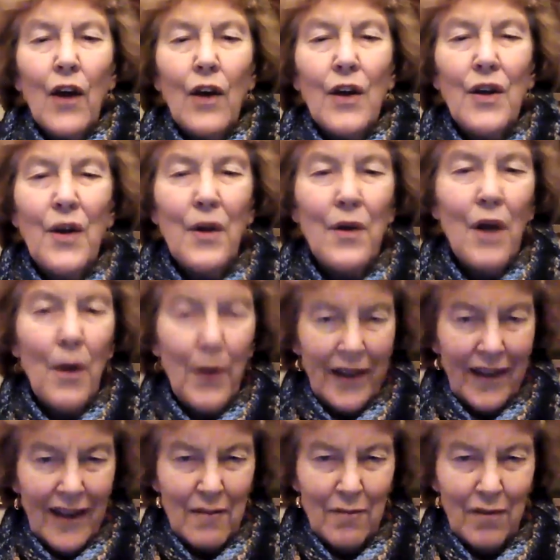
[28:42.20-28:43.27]
you know, no
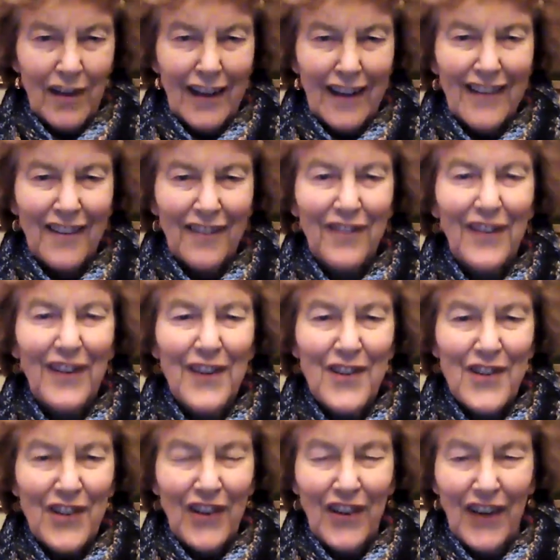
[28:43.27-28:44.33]
one can predict the
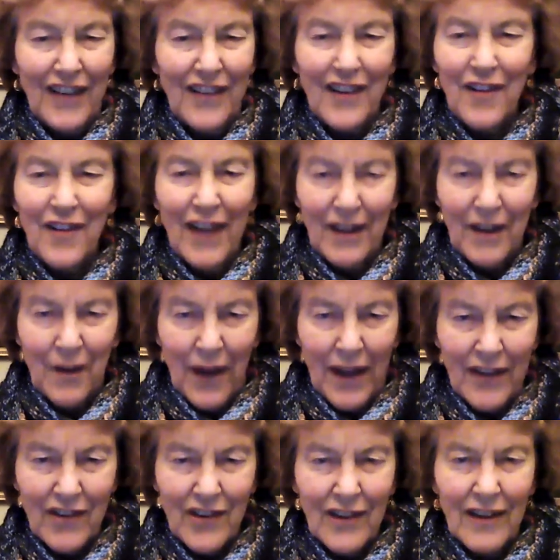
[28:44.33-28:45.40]
future. It's a great
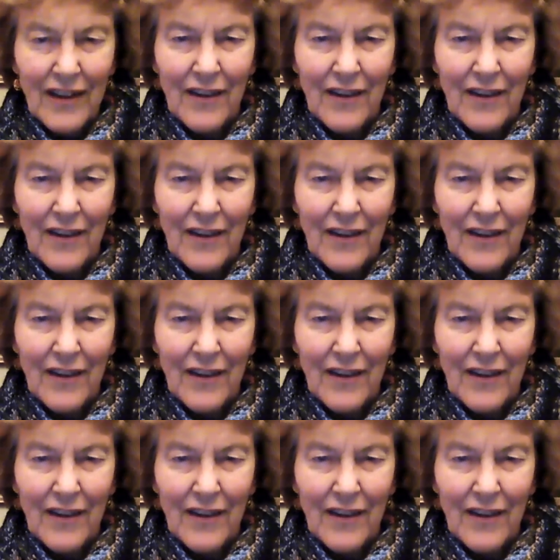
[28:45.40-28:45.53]
question.